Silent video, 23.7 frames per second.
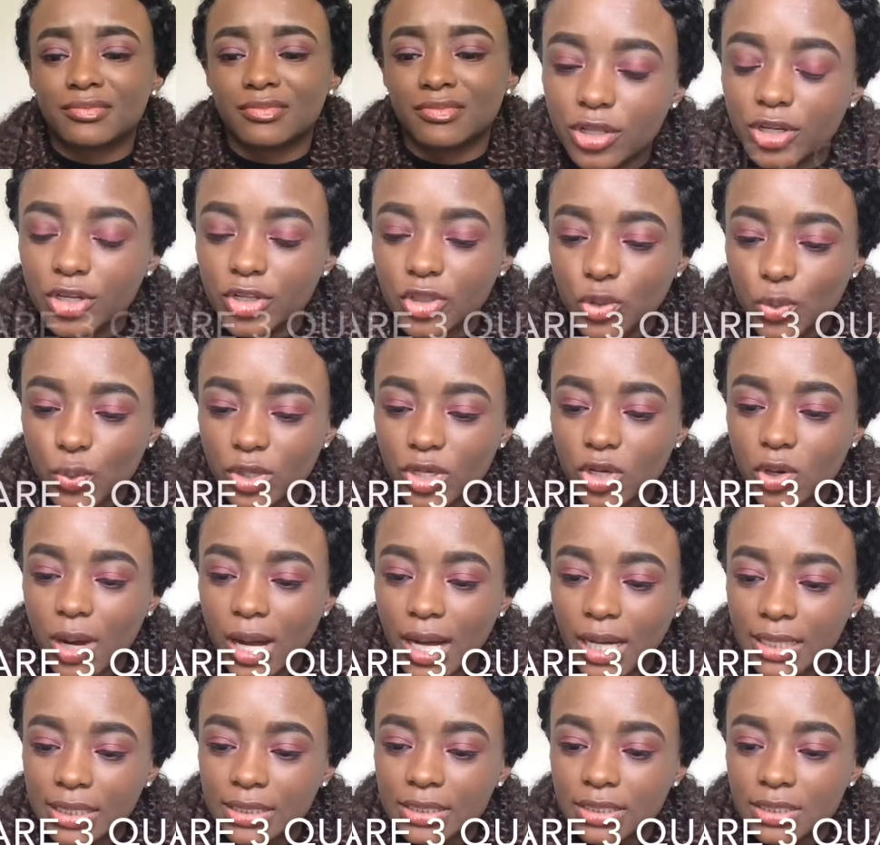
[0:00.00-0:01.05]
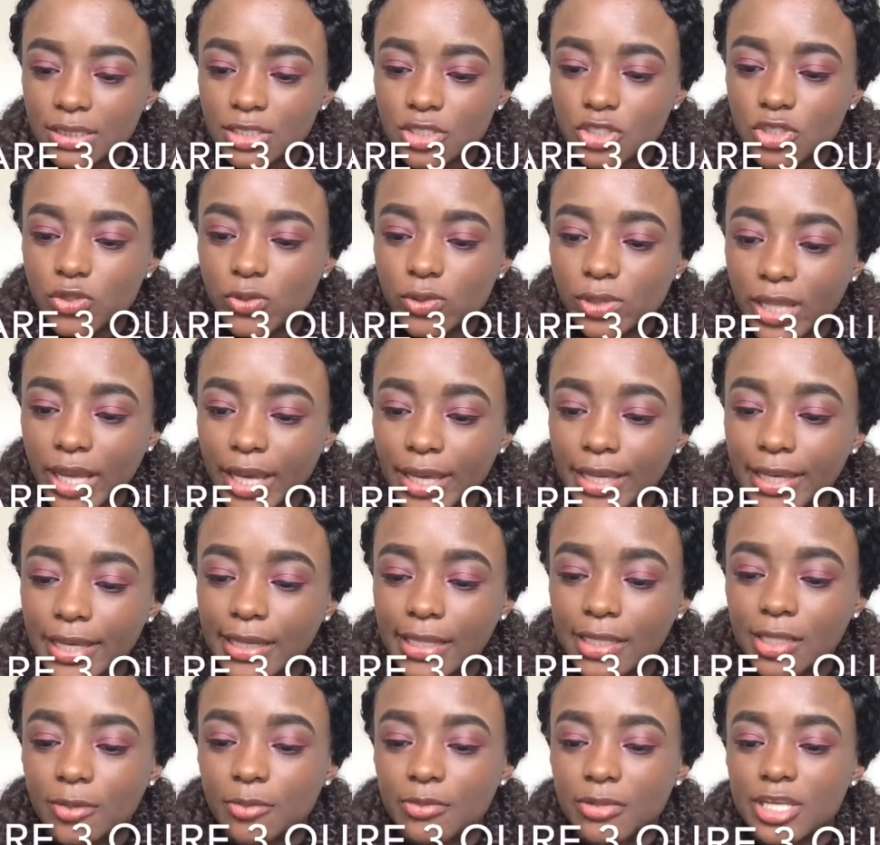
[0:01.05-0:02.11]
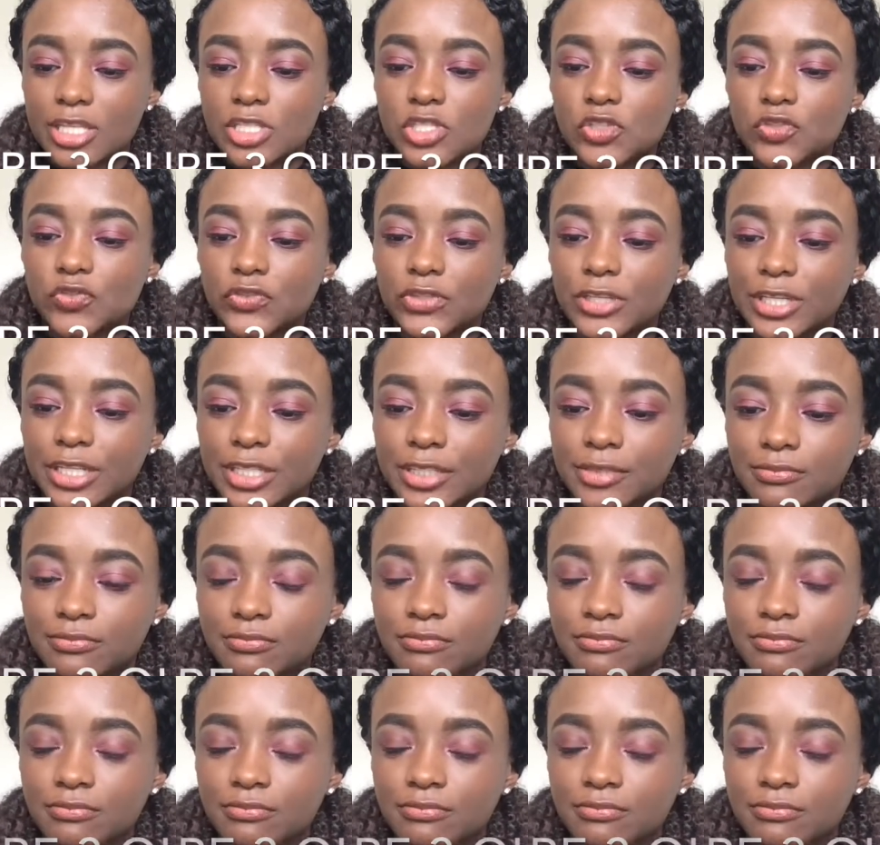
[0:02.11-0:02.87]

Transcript: What are three qualities you like in a best friend?